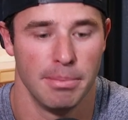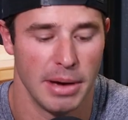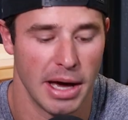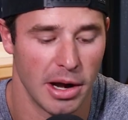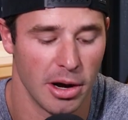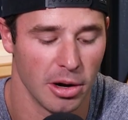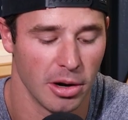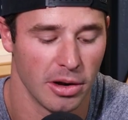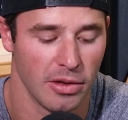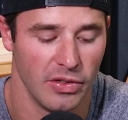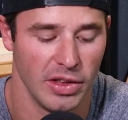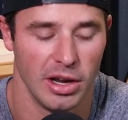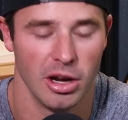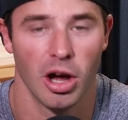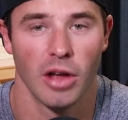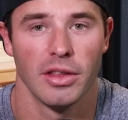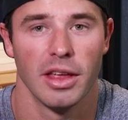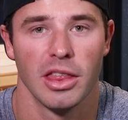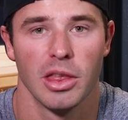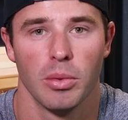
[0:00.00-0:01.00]
better than
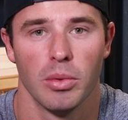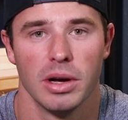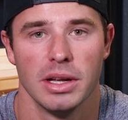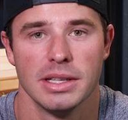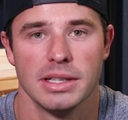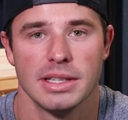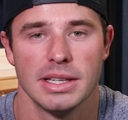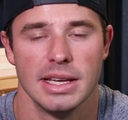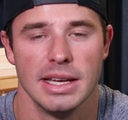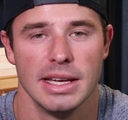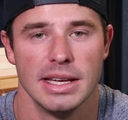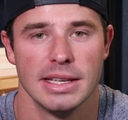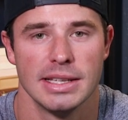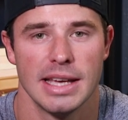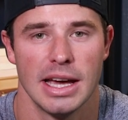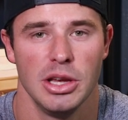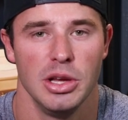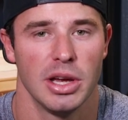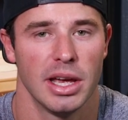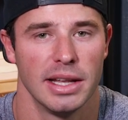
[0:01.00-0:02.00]
all the other ones is how you